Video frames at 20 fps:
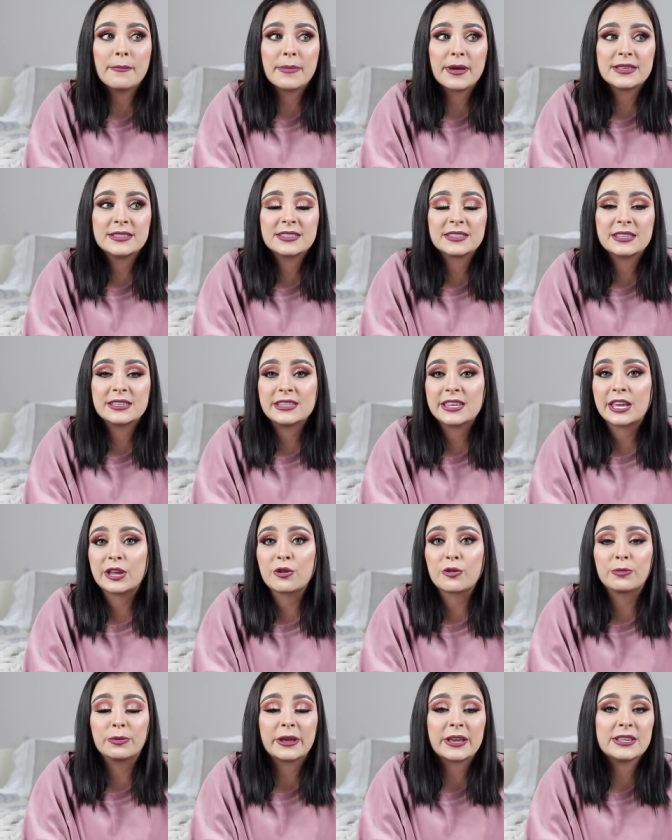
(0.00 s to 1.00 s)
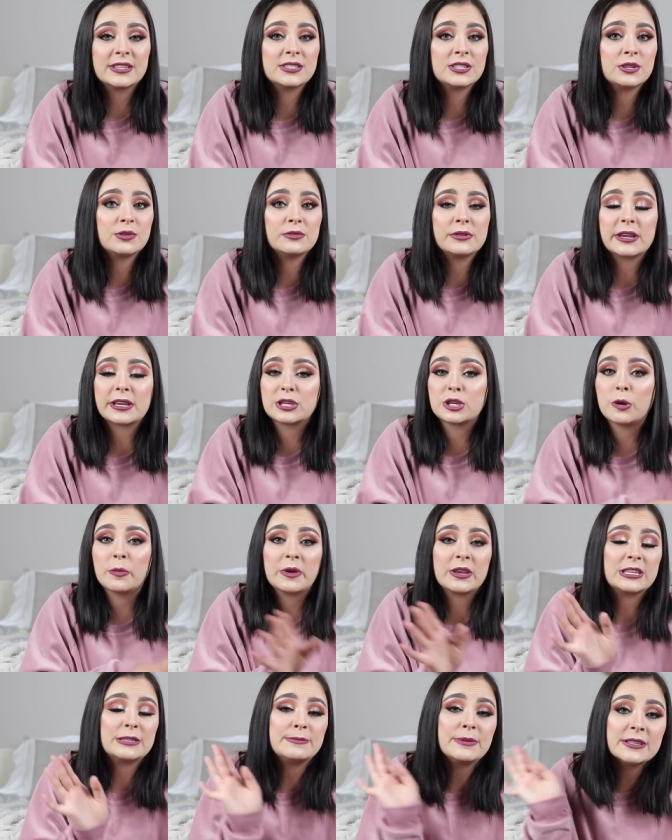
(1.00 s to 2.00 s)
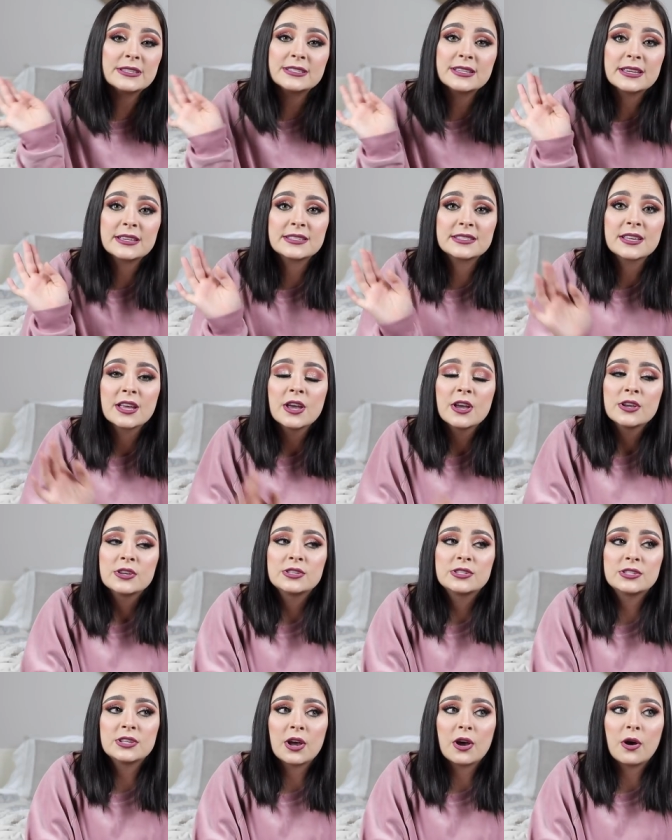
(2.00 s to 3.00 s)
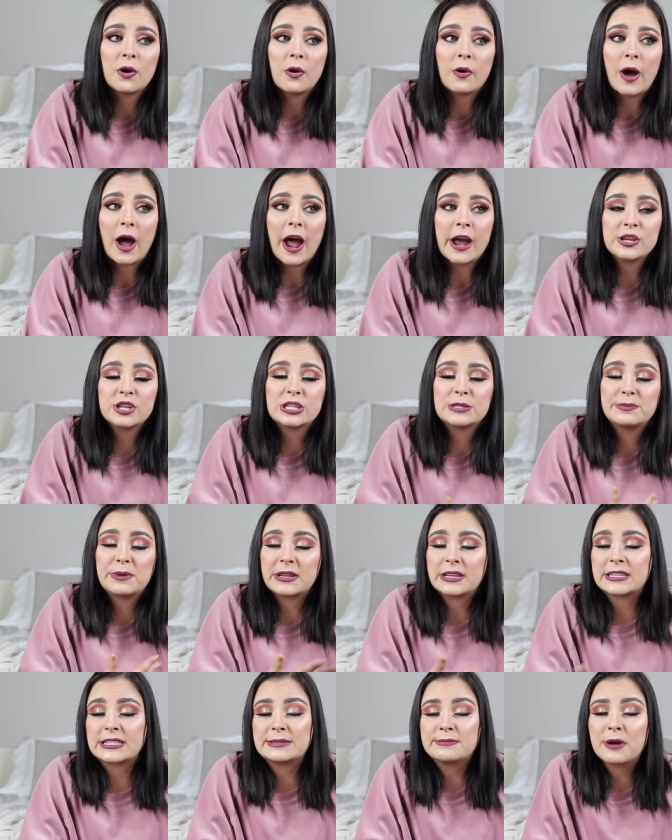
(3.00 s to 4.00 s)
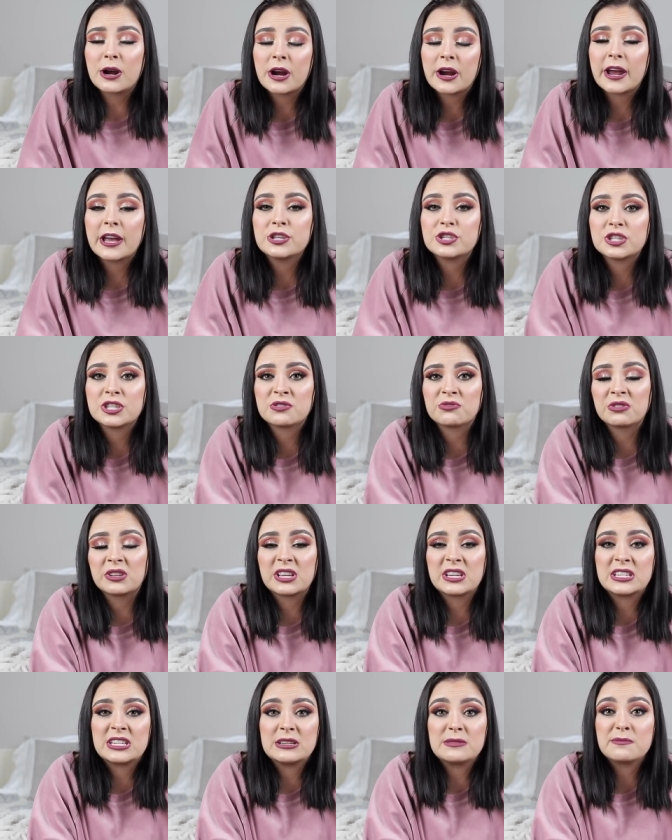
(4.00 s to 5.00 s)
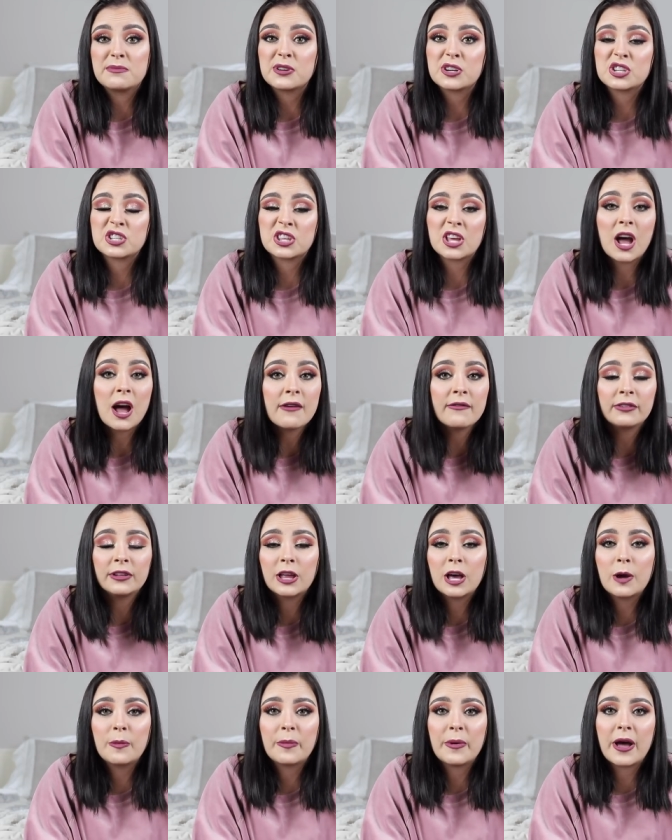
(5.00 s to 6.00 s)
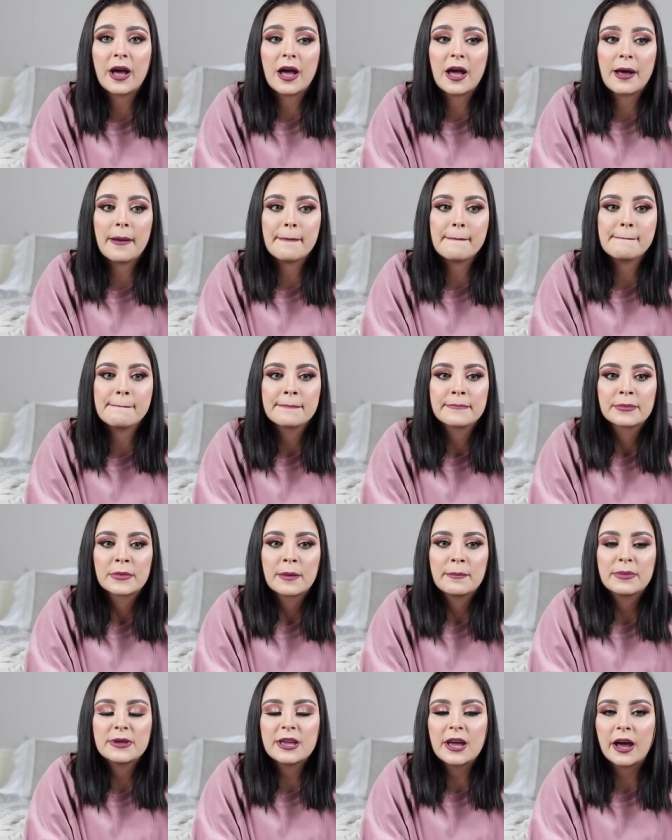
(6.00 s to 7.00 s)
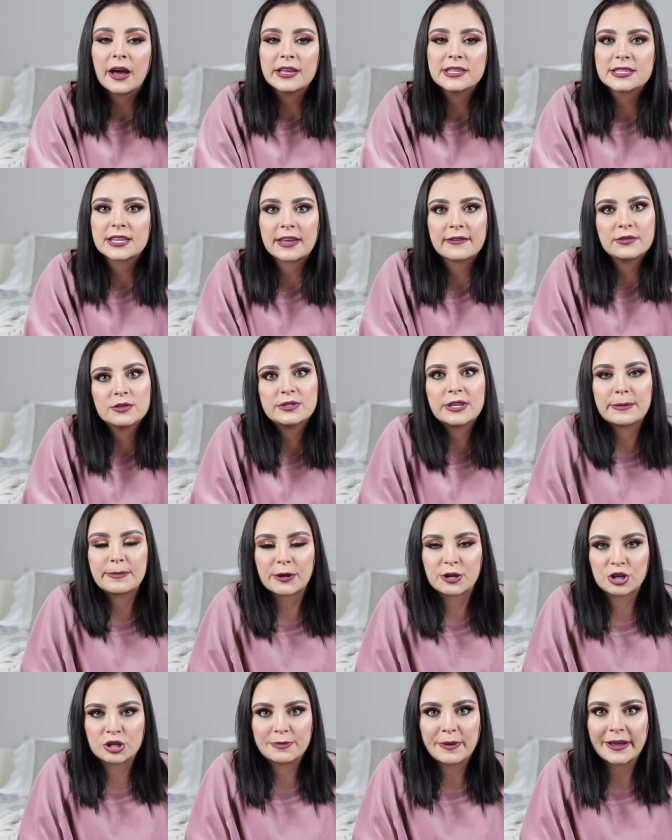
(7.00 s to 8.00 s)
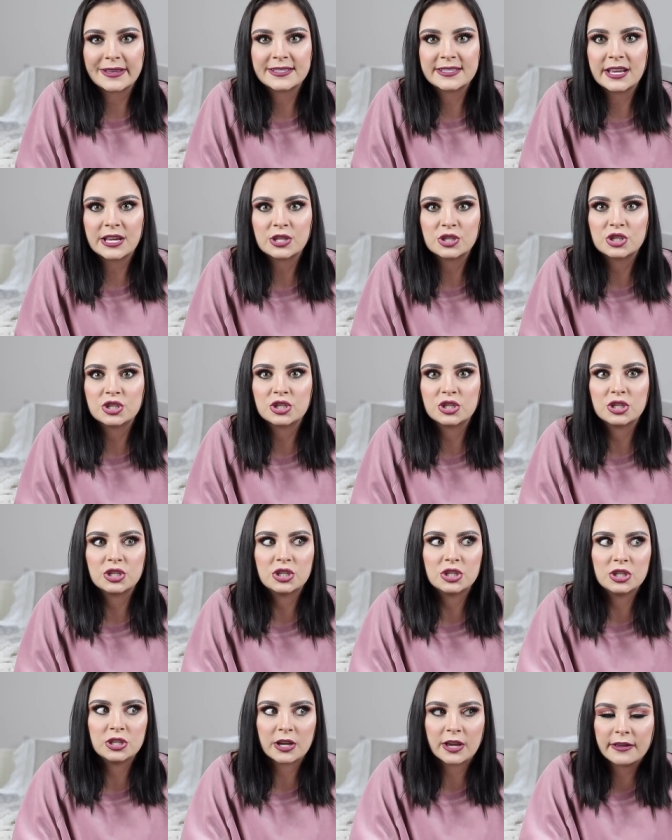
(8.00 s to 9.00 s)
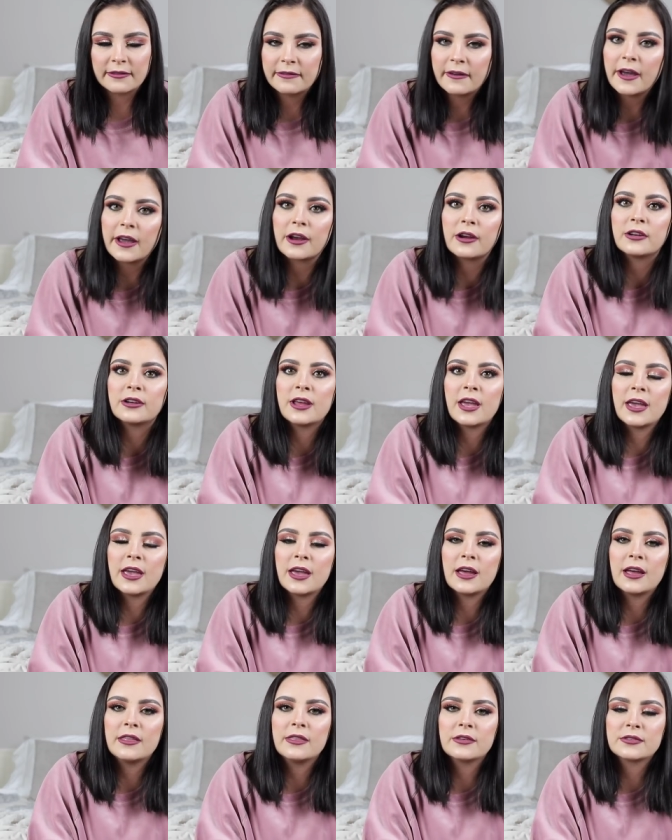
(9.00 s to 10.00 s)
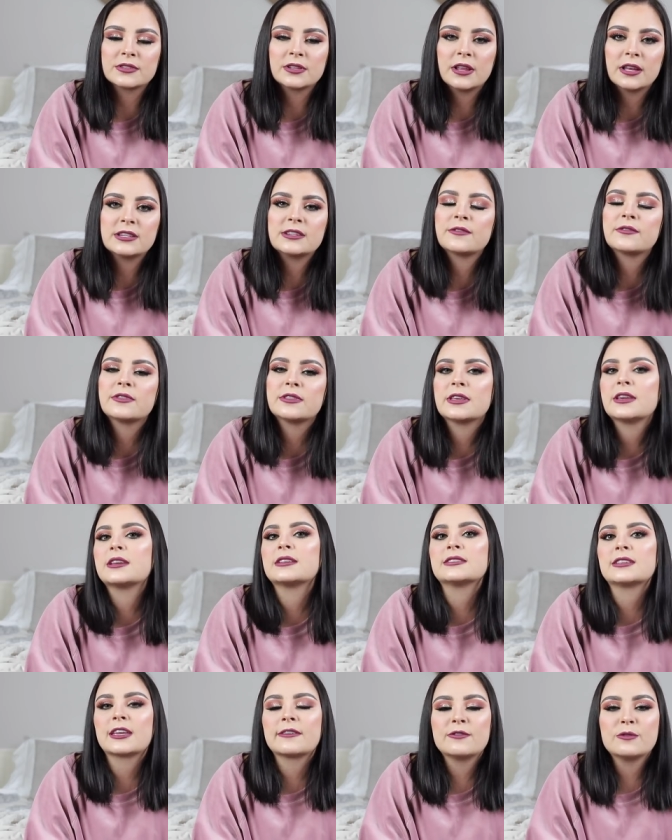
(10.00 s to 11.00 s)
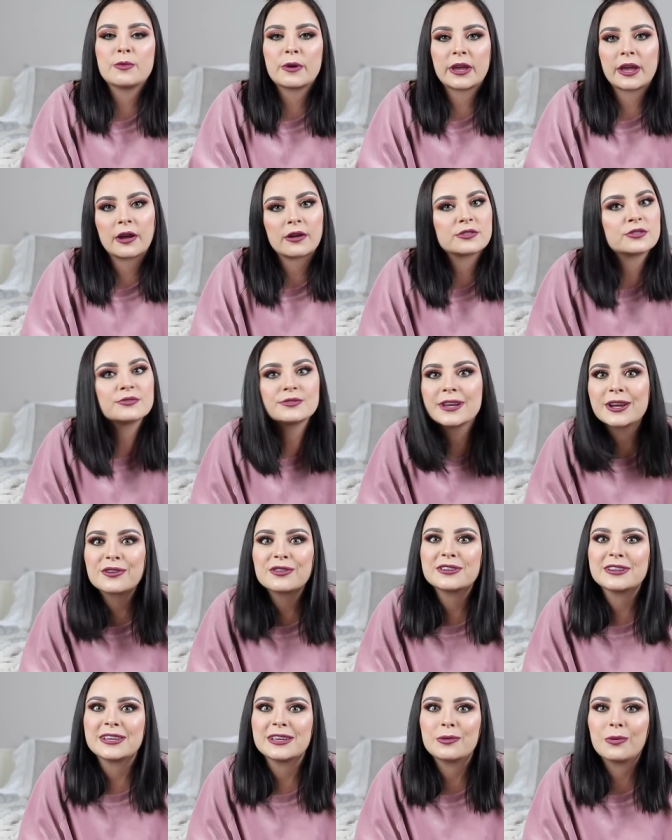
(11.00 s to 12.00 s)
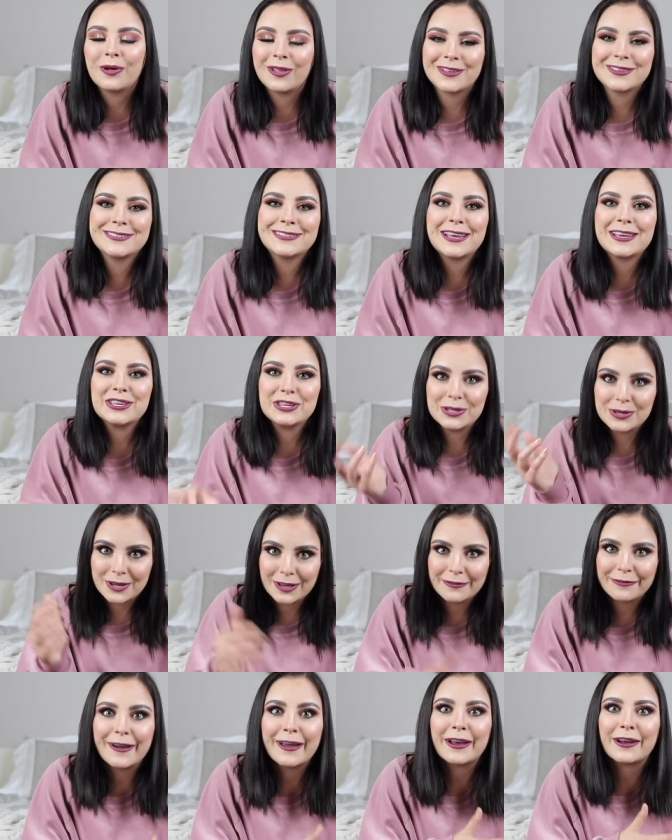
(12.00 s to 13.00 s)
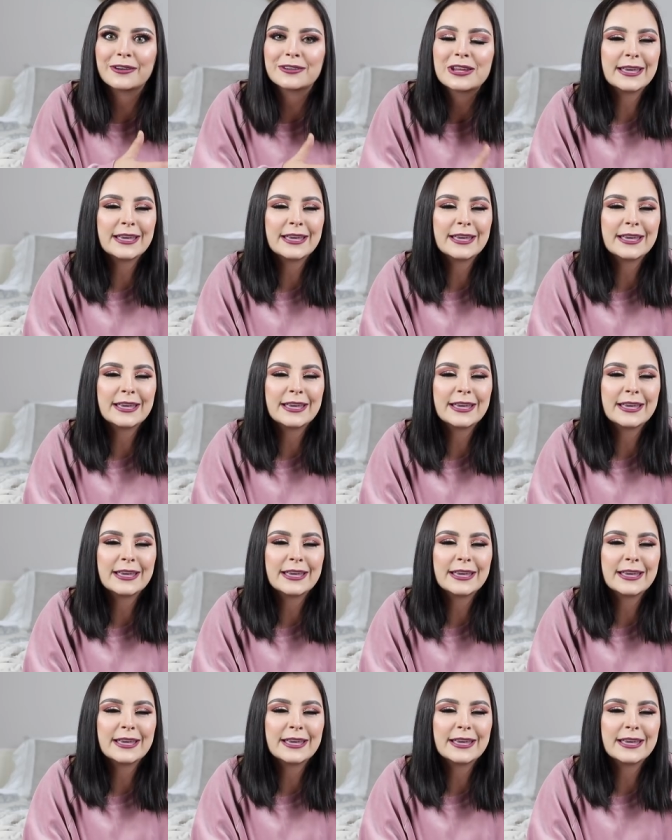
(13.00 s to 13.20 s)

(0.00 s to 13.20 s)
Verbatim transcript: Basically they can replace you like nobody's business. So I just played it smart and just really didn't push the envelope. But yeah, it's like if you take pictures backstage, you get fired. And there's a lot of different things. Like if you break character integrity while on set, you get fired.